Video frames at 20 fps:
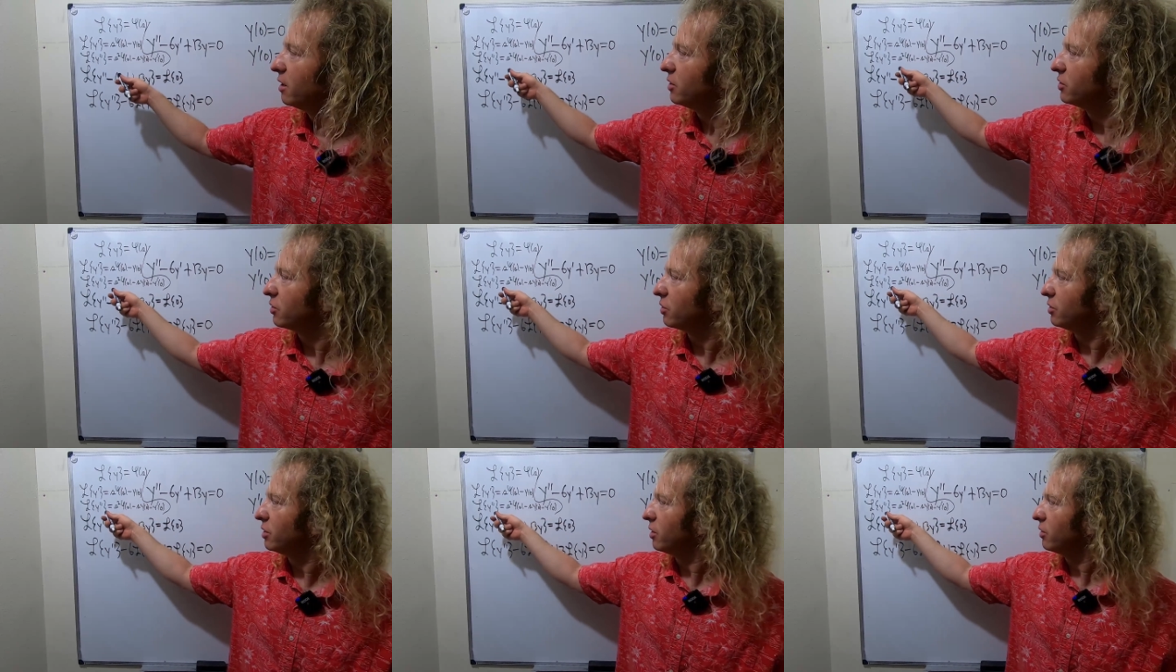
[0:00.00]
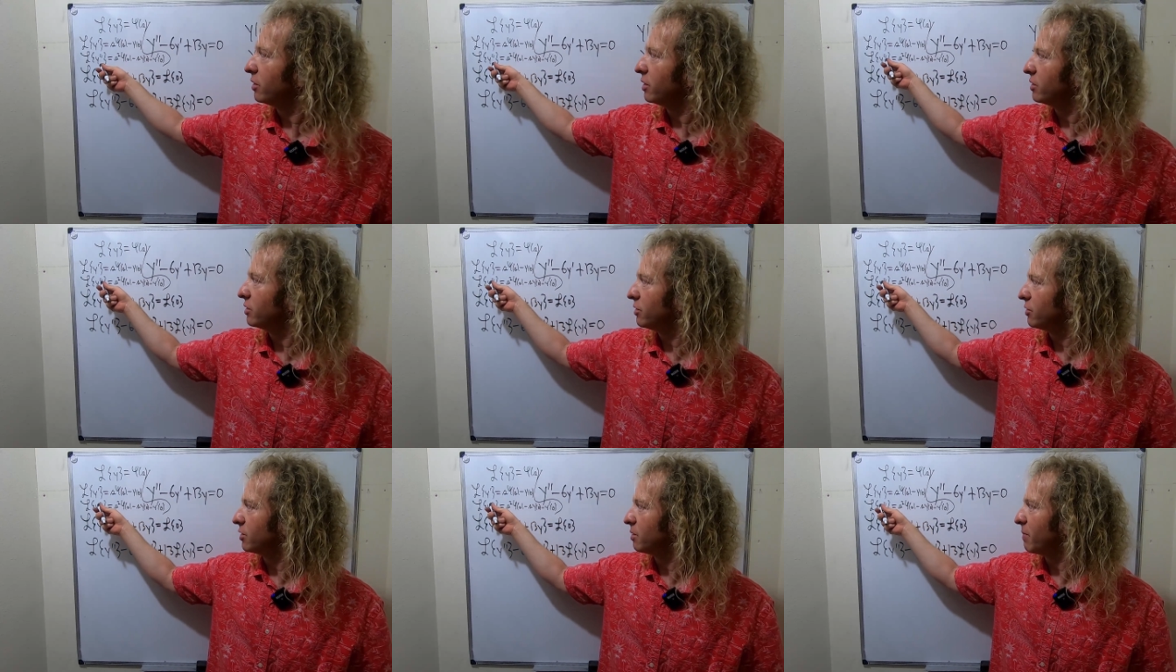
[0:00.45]
So
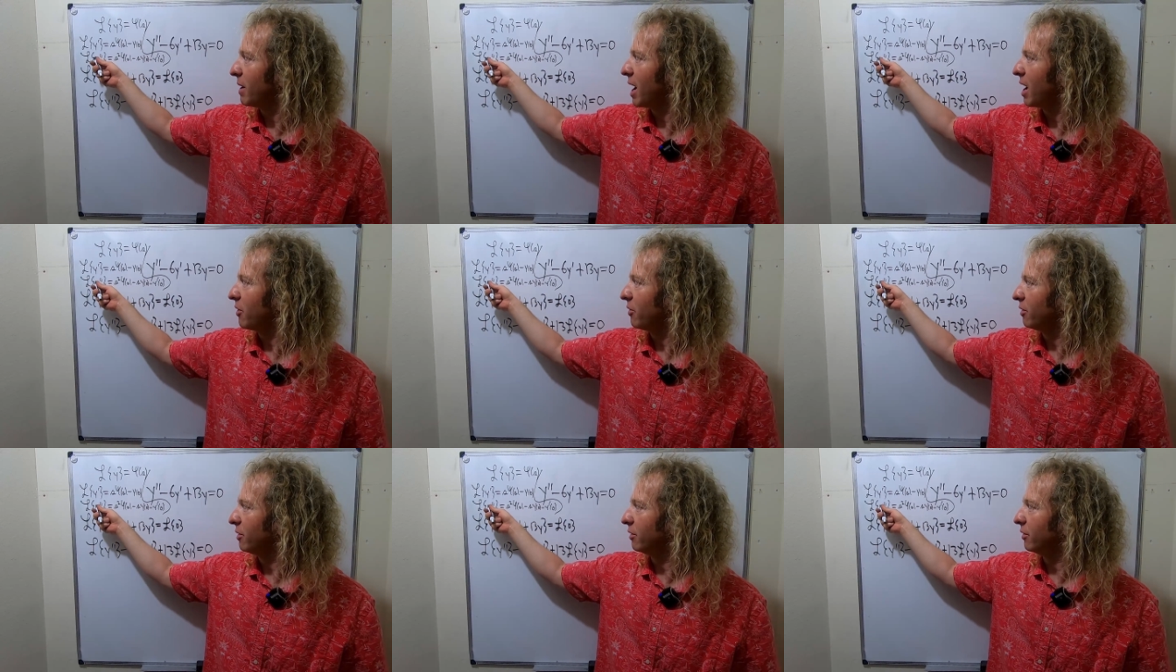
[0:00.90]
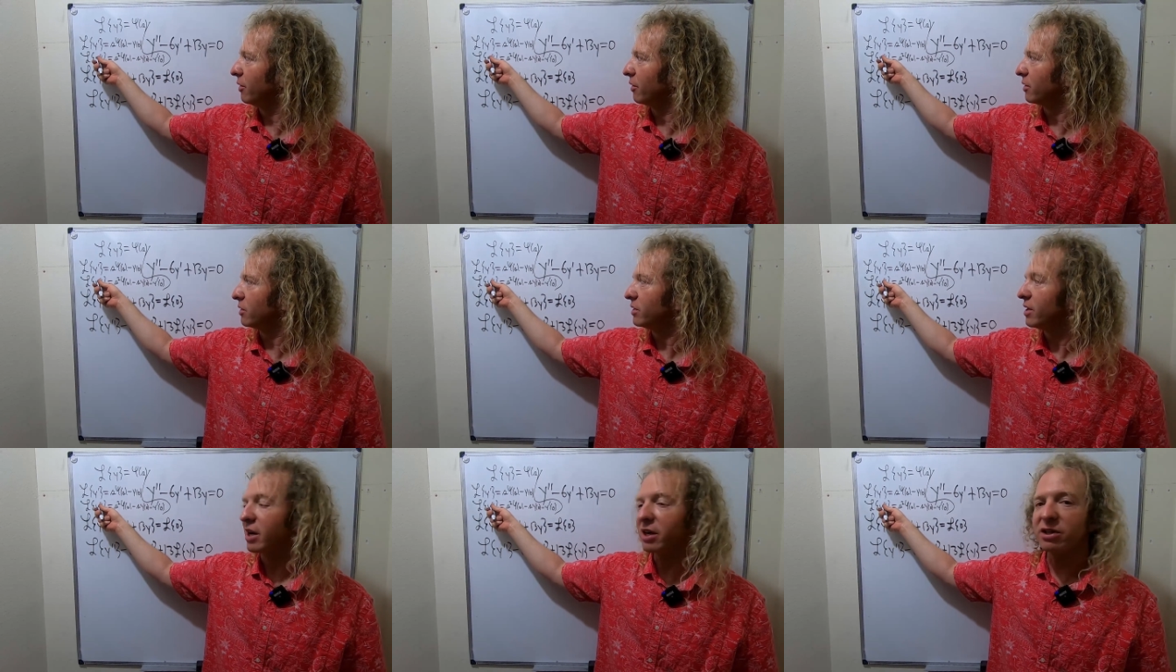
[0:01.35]
notice there's a pattern.
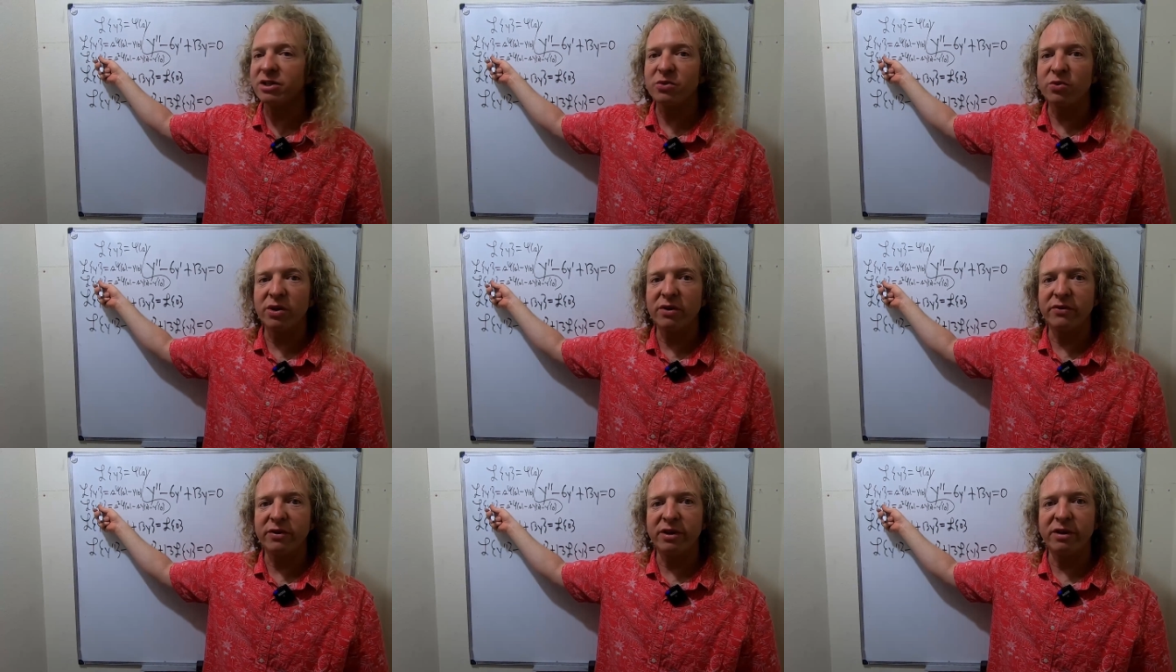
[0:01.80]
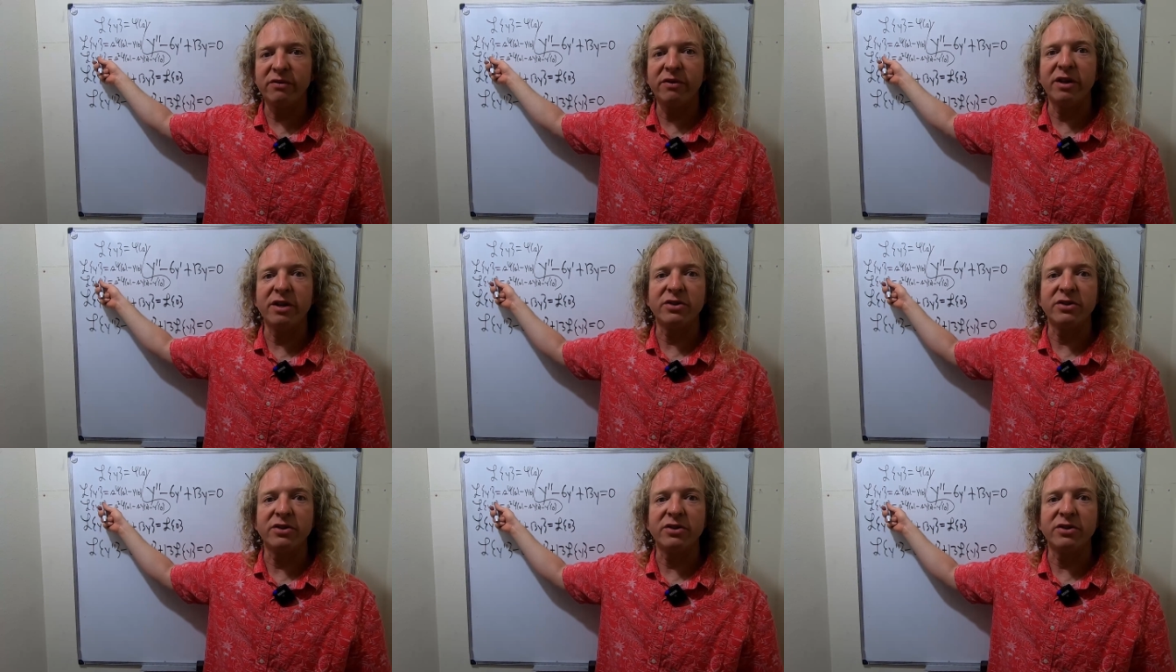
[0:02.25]
Look, second derivative,